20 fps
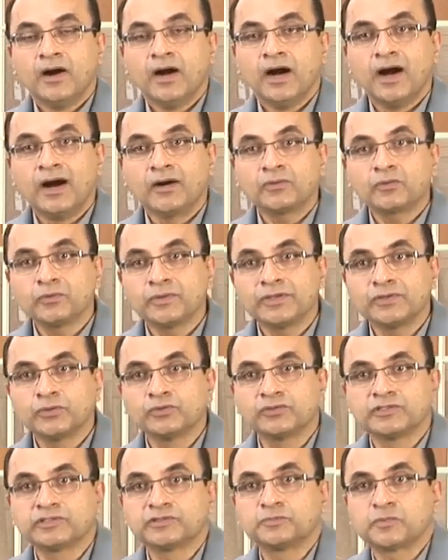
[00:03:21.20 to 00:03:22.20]
How do we do
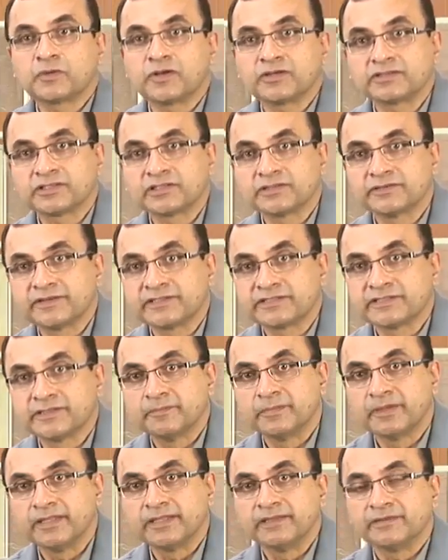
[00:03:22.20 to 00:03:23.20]
this process of
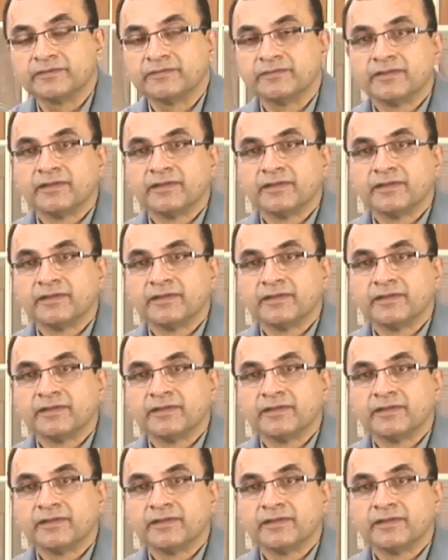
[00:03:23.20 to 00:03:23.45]
assembly now?